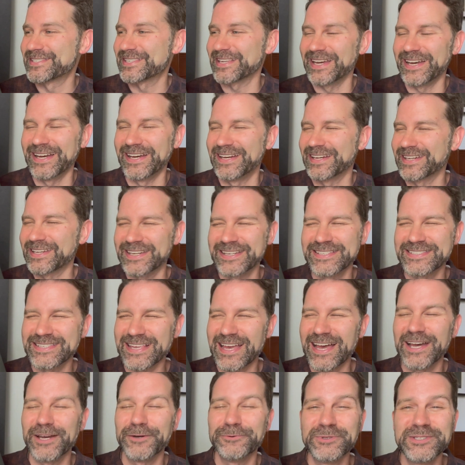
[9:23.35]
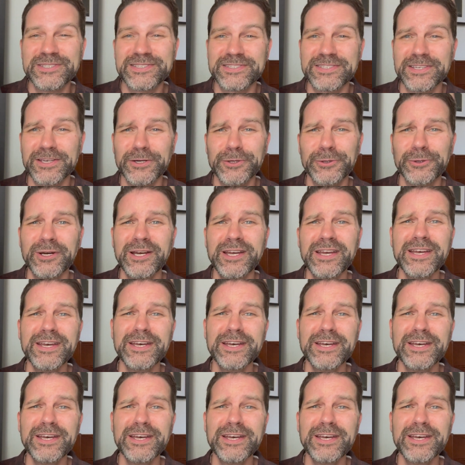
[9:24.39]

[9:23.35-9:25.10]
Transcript: because uh, I was so